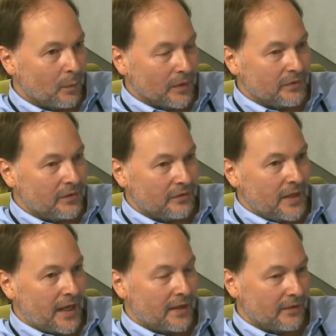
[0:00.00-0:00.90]
What's the
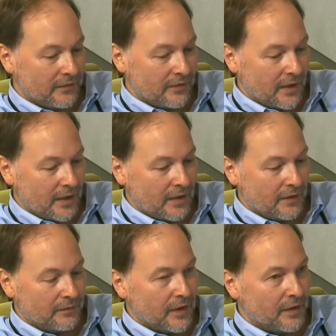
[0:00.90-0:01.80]
status uh,
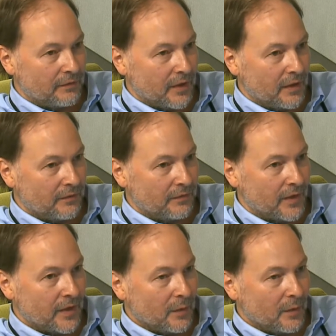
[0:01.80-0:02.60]
of, of, of